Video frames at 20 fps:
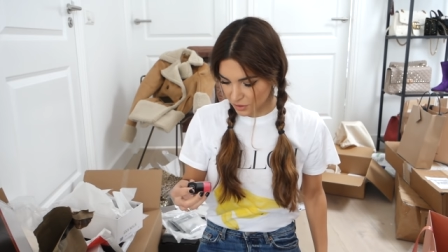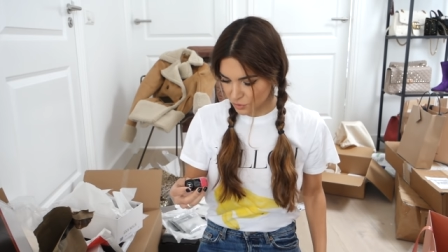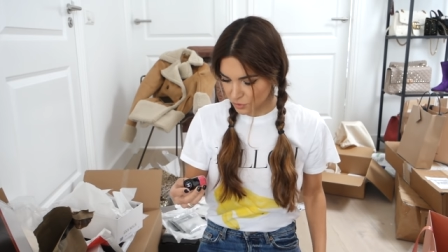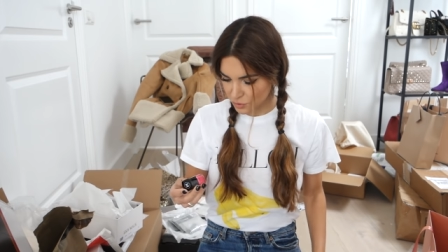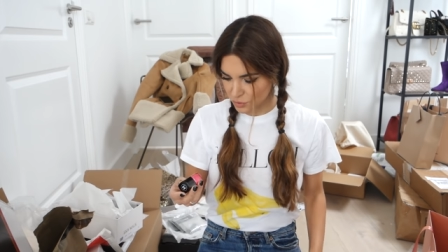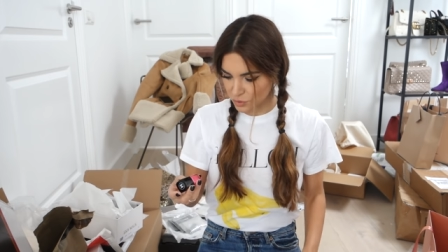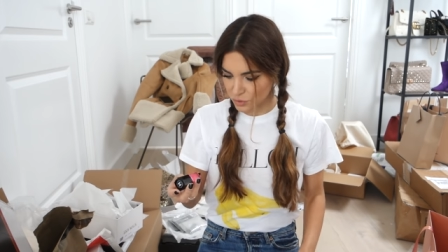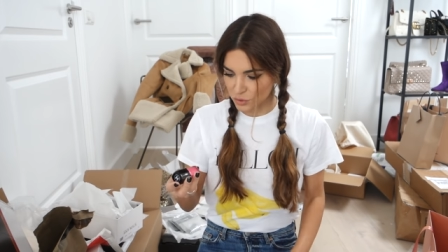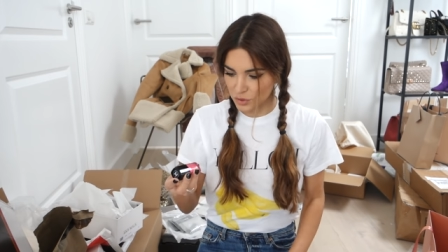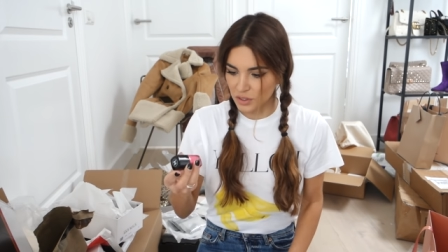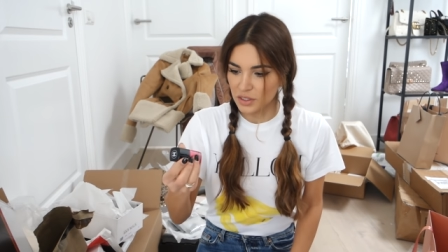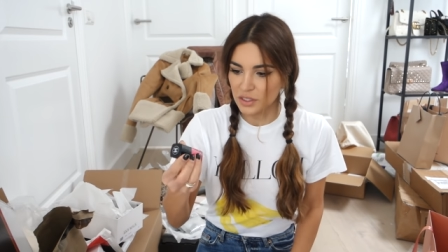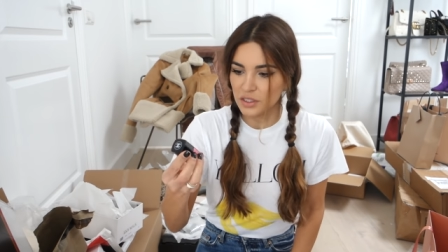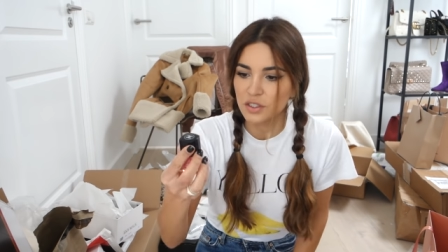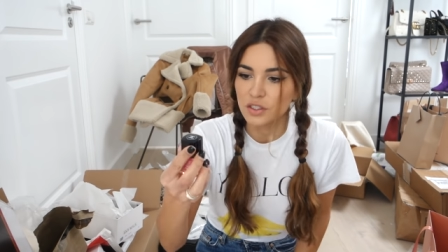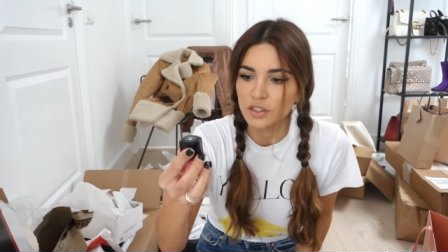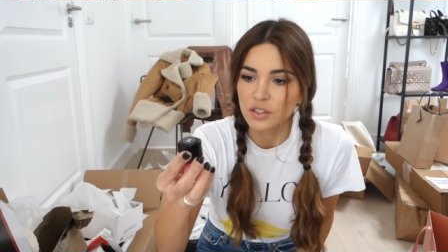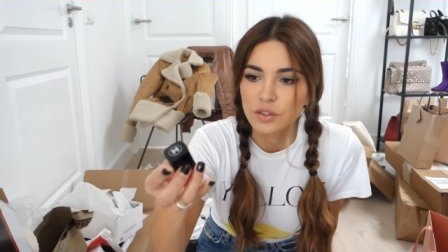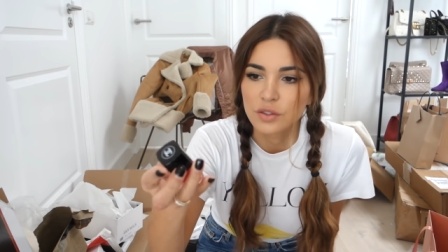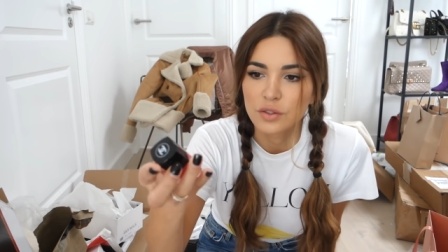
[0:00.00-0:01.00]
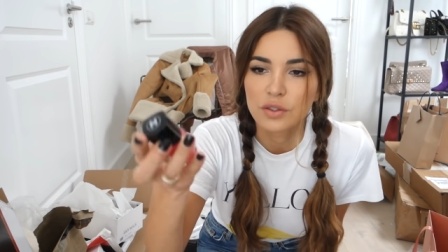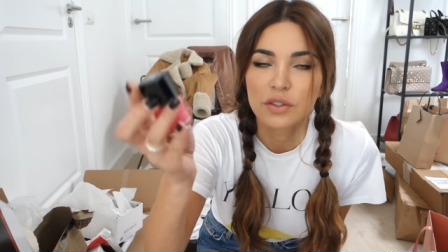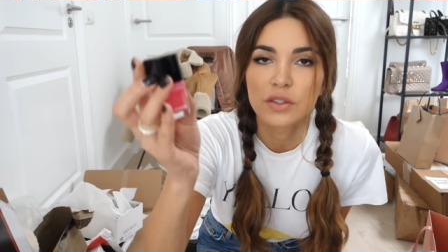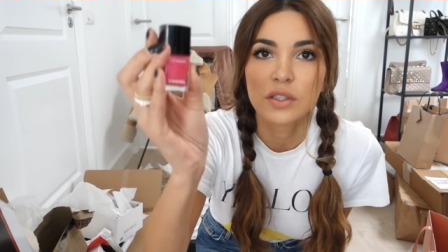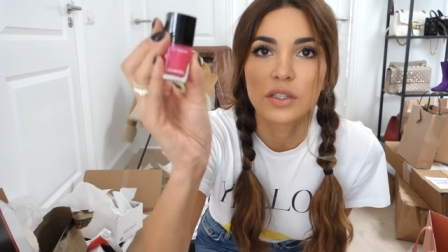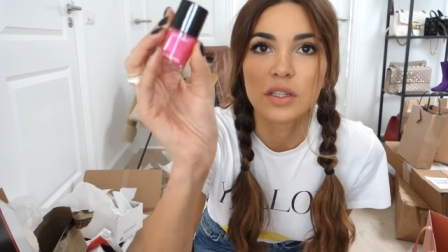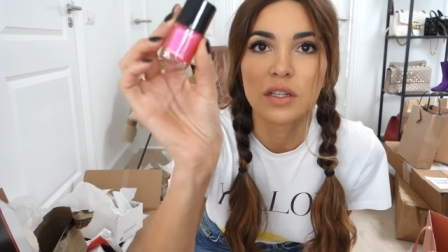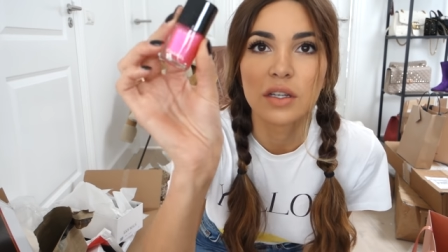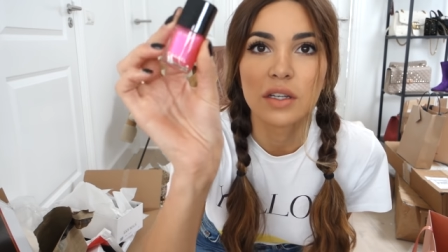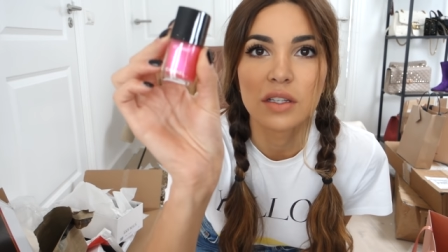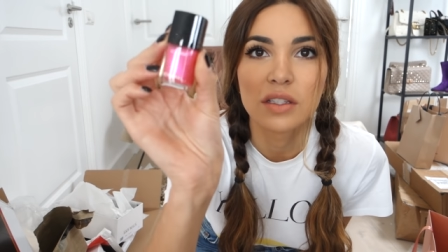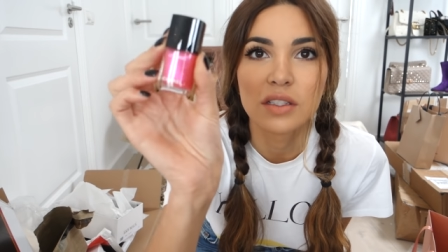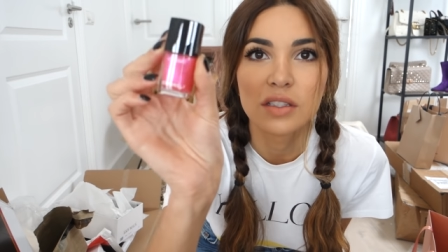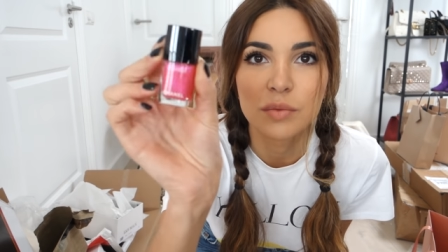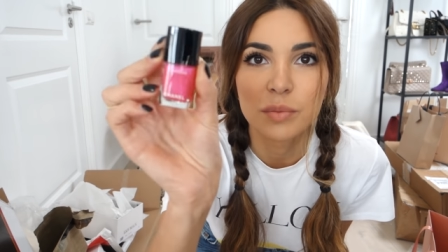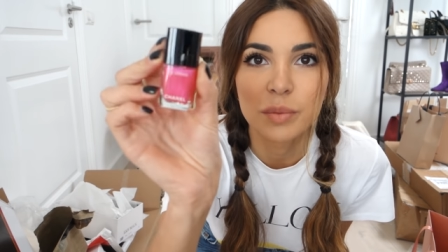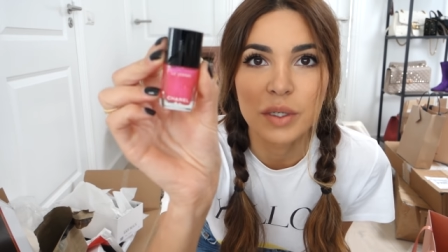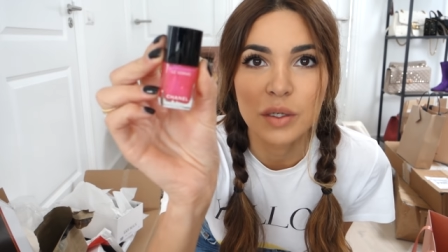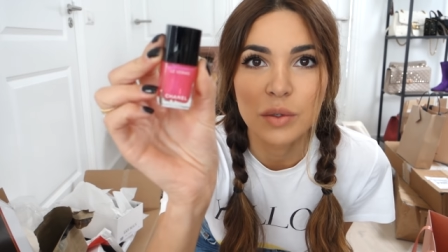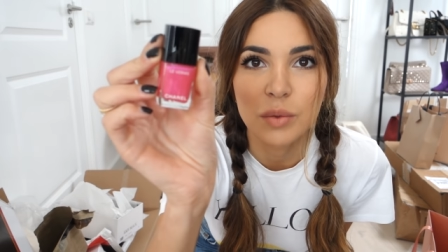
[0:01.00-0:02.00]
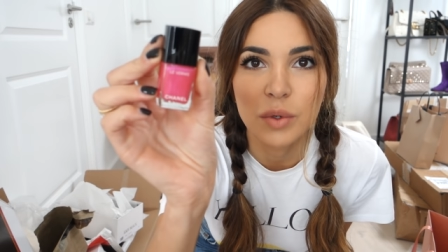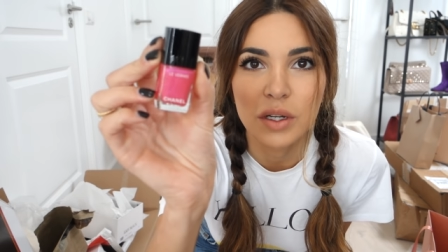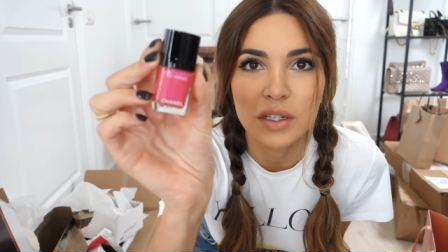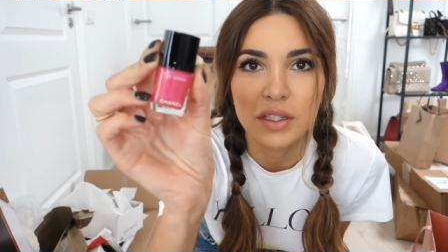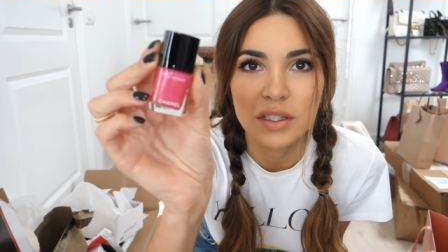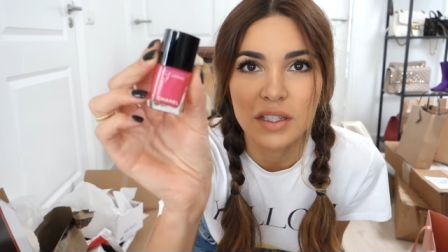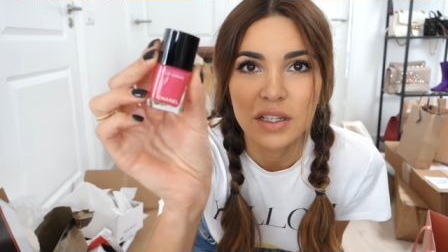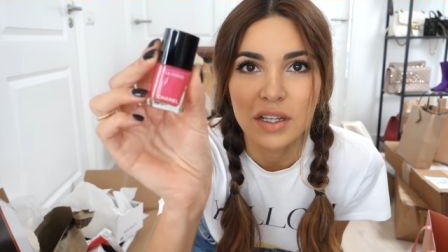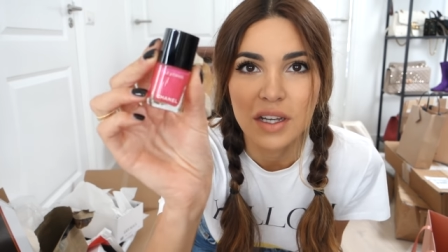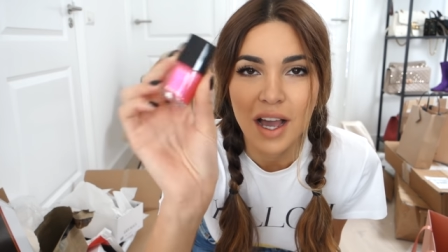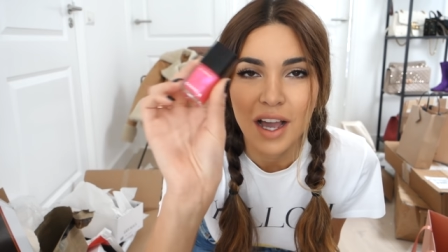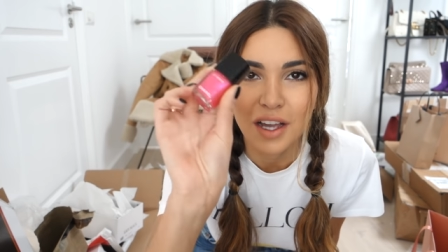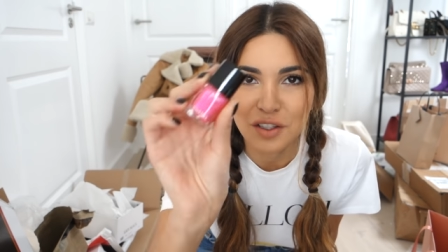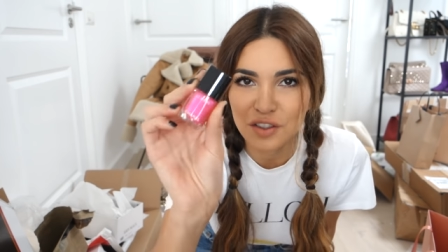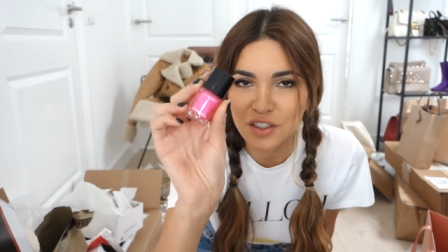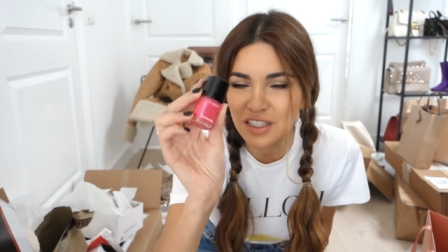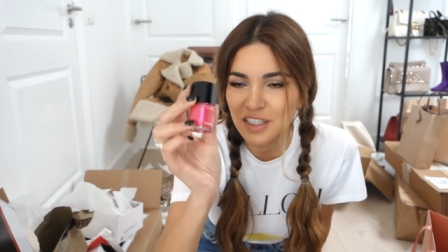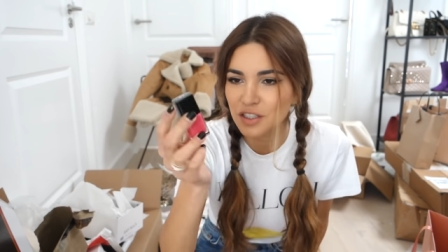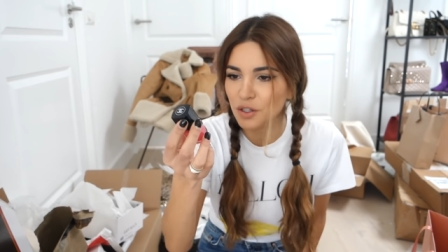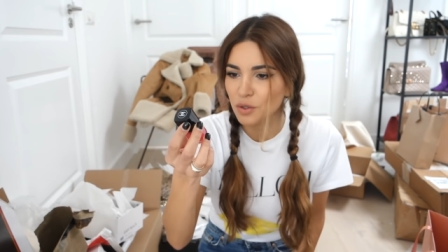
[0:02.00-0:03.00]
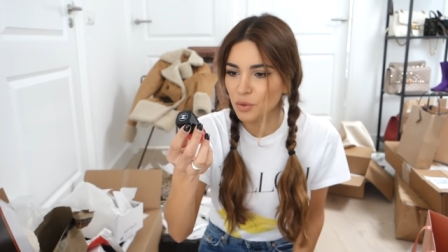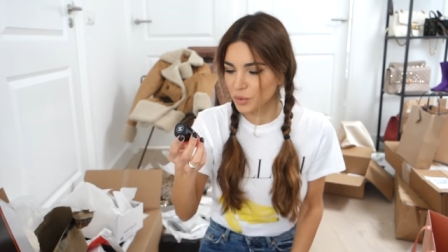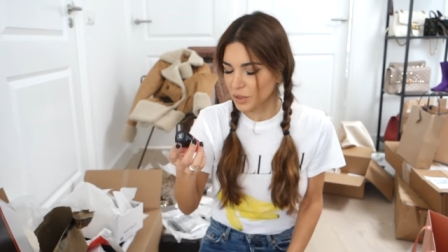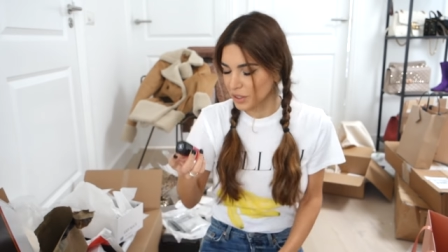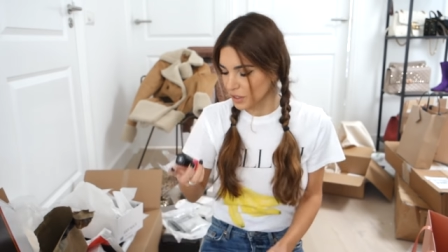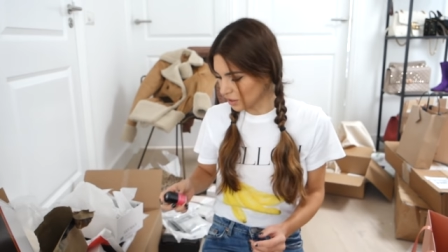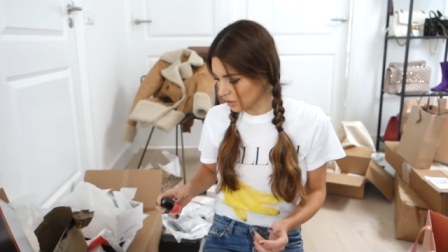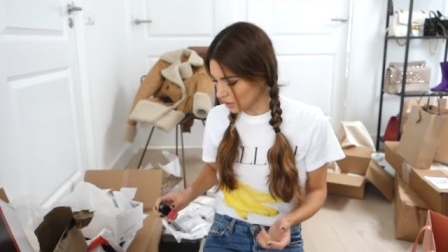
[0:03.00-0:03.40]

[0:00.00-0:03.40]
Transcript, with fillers: Ooh, this is cute this pink one. I usually don't wear